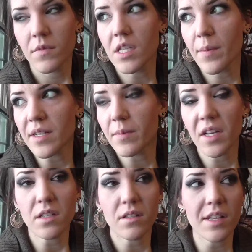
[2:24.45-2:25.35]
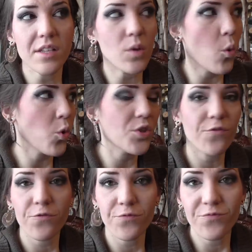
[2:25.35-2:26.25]
In the basement. Because in this old
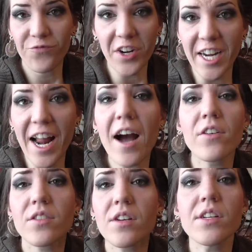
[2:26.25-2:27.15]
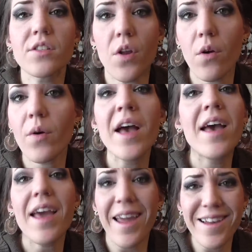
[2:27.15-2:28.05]
freaking house, there is no
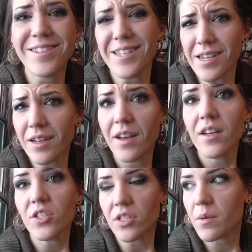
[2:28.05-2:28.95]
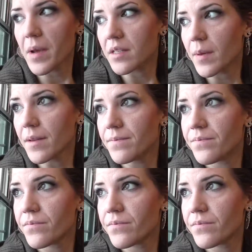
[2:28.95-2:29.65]
AC. Just a basement.